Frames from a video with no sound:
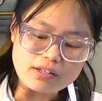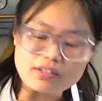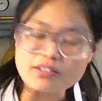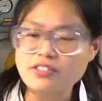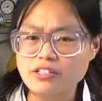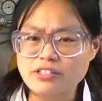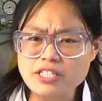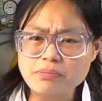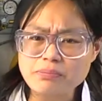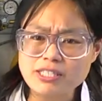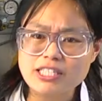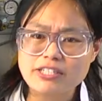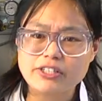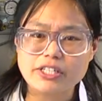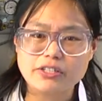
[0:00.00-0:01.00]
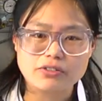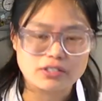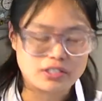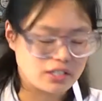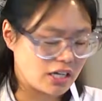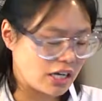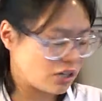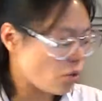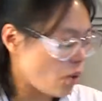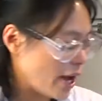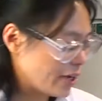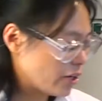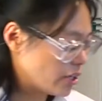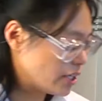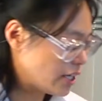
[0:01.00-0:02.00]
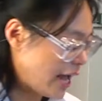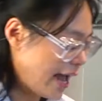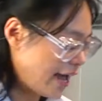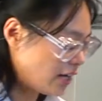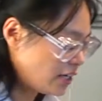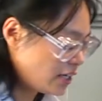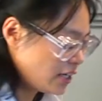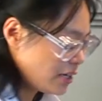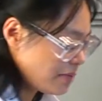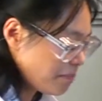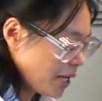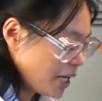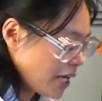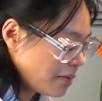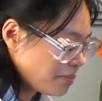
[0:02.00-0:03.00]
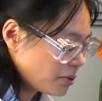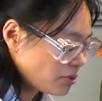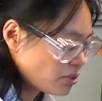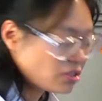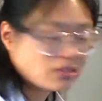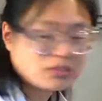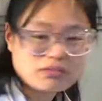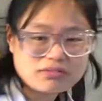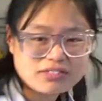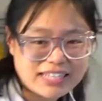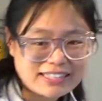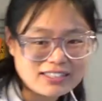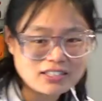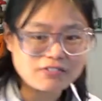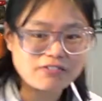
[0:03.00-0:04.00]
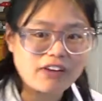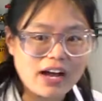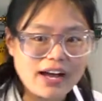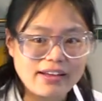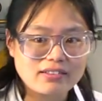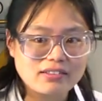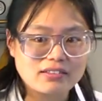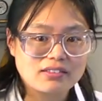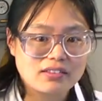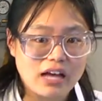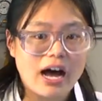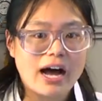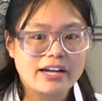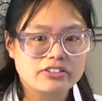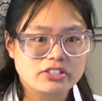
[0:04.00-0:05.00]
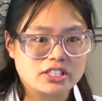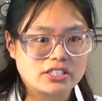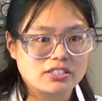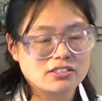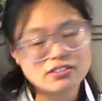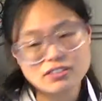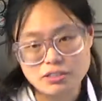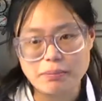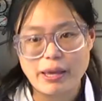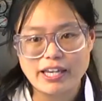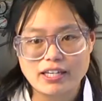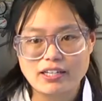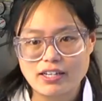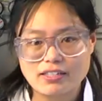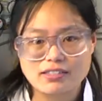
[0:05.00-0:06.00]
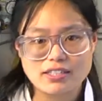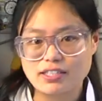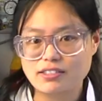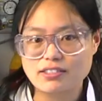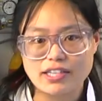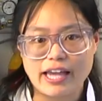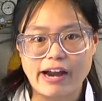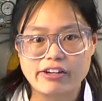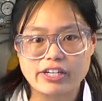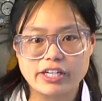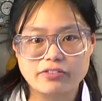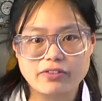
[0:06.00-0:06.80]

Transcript: So these materials are, are quite good at being able to densify the hydrogen to make it easier to carry